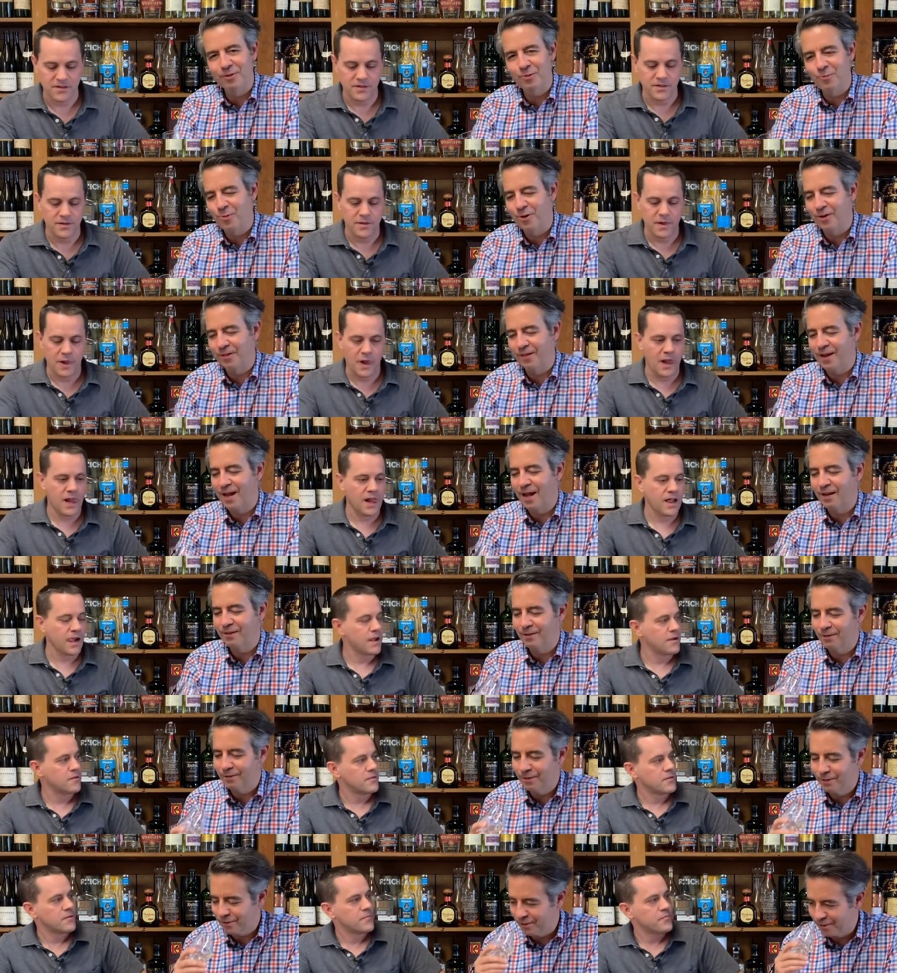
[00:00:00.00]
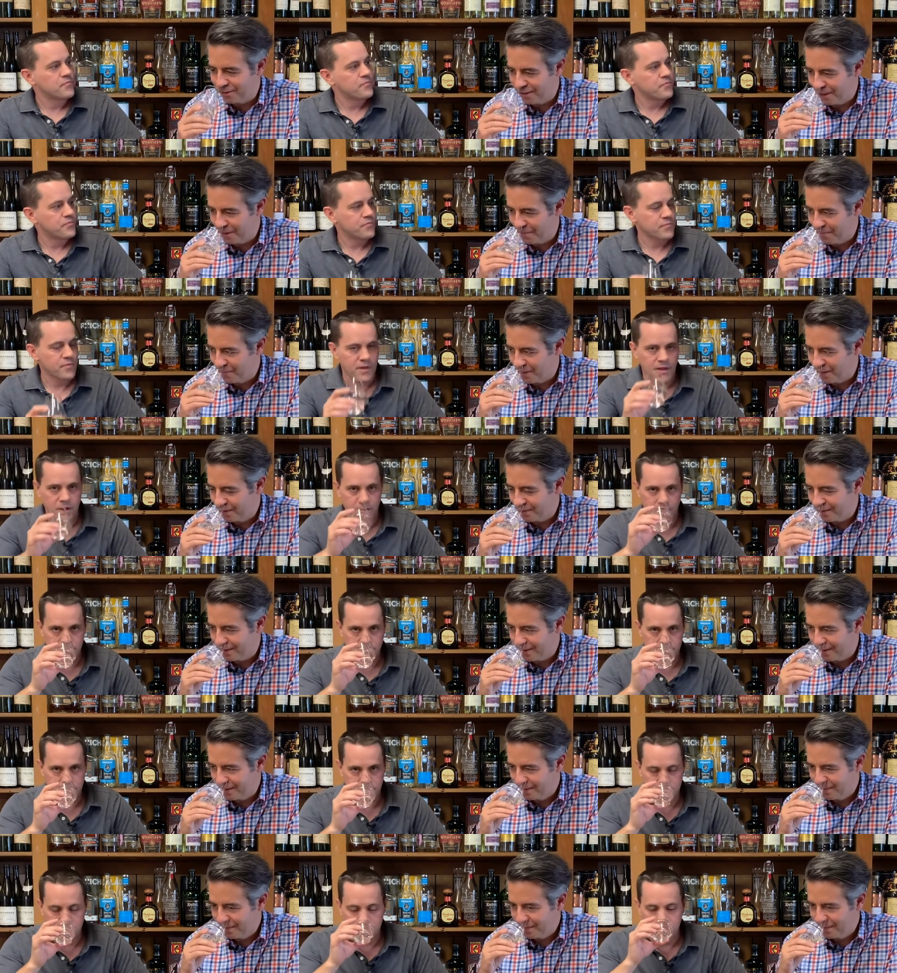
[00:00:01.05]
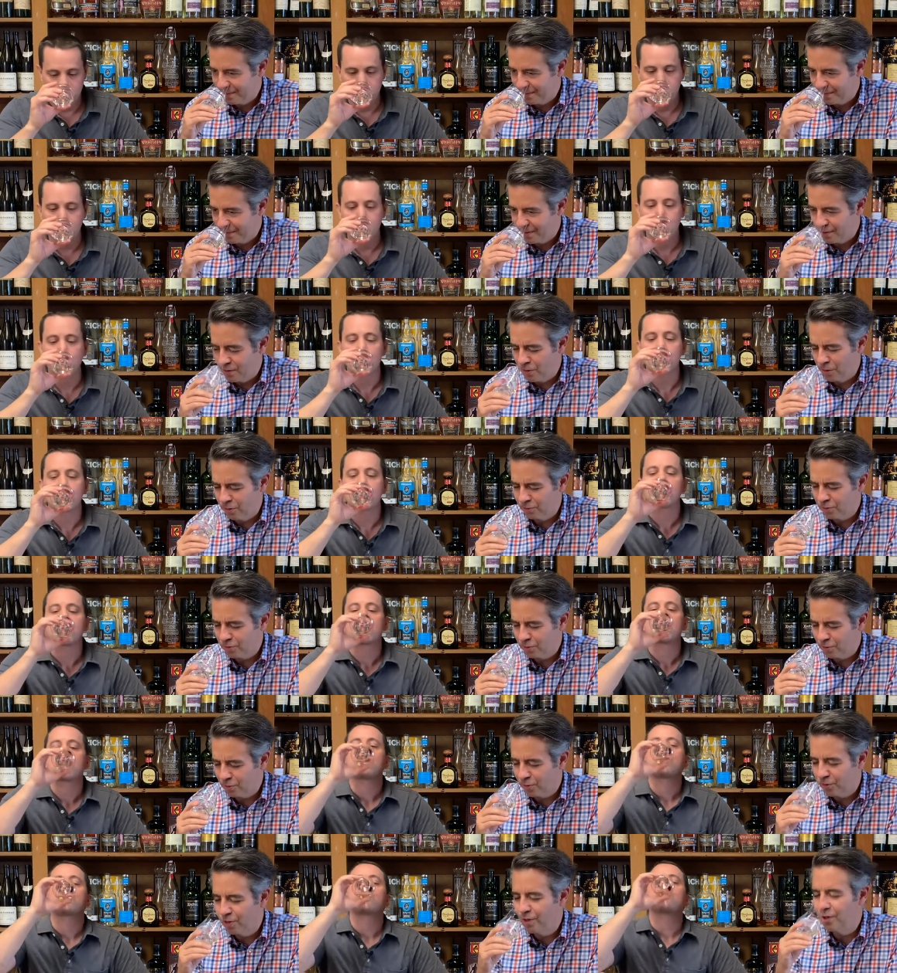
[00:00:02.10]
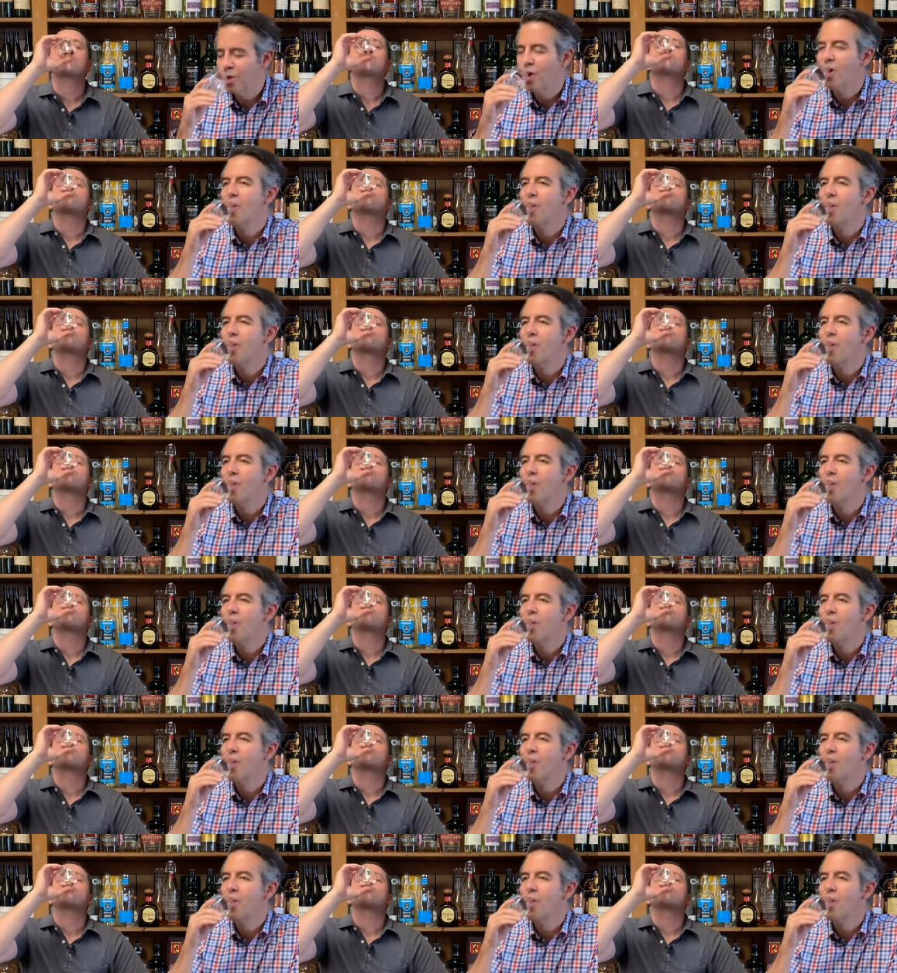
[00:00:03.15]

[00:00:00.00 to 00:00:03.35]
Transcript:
Speaker 1: to point that out. Delicious, though. This, the nose is so good.